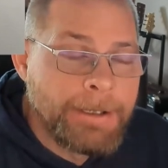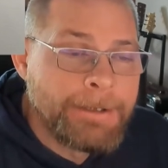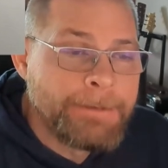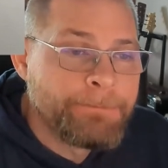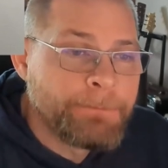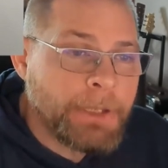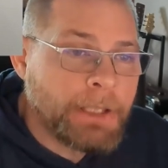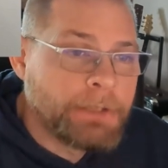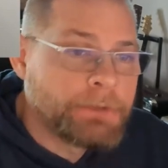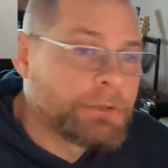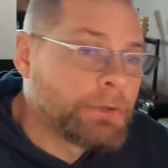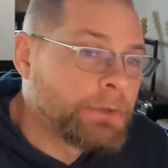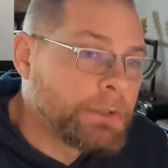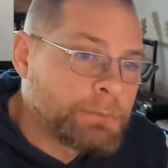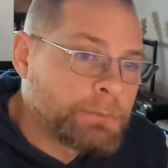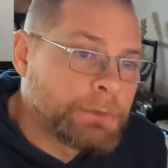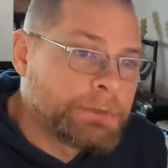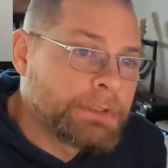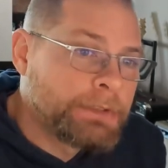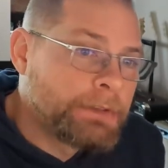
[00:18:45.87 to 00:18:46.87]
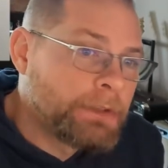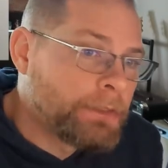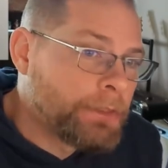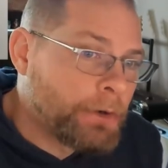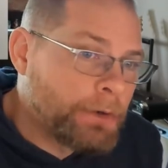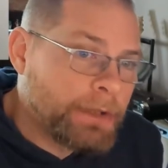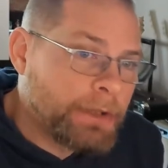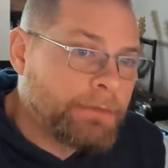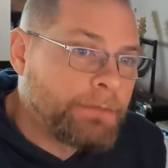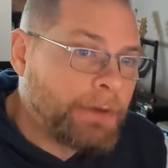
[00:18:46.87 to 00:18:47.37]
And so this was in the
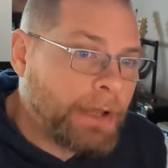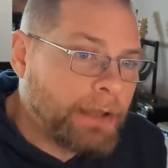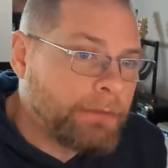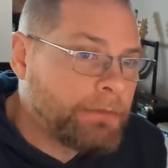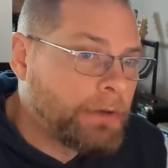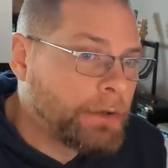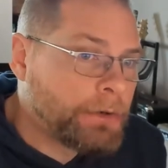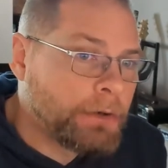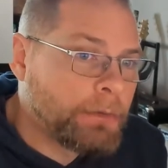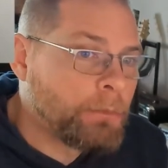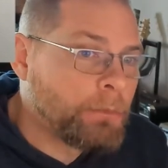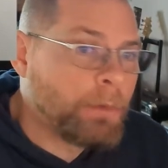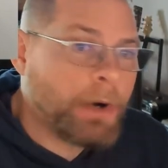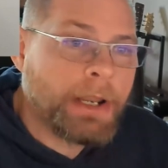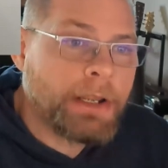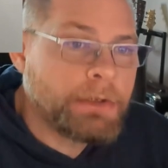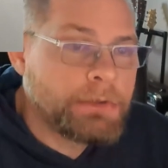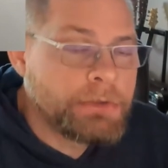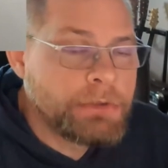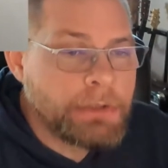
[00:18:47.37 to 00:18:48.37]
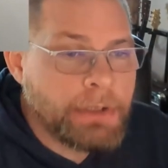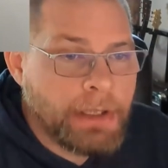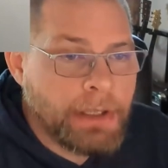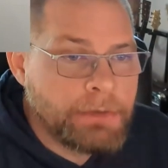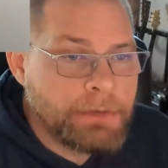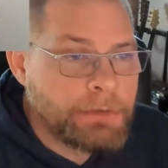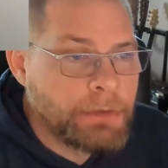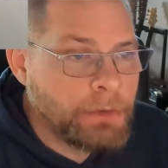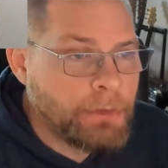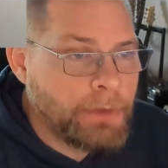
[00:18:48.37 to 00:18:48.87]
$3,500 range.
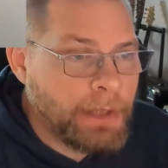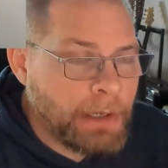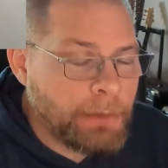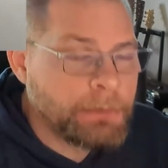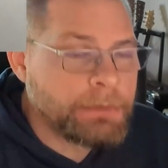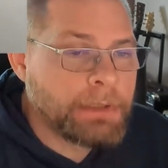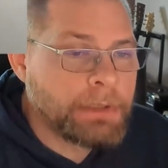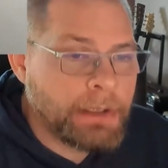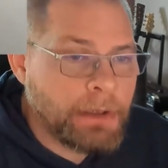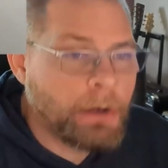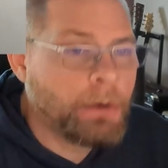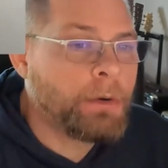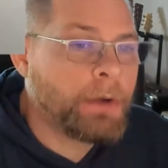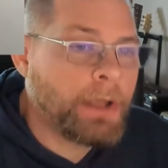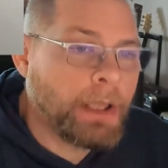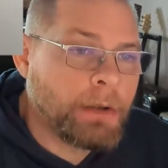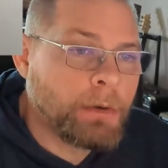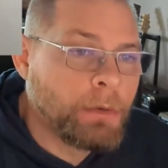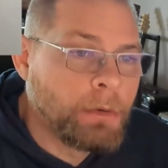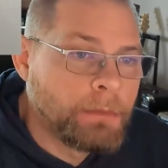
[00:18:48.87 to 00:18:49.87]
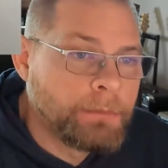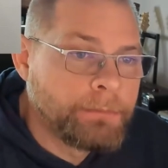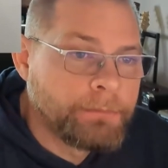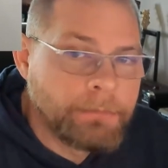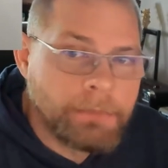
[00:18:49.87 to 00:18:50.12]
And so that was like, okay, cool.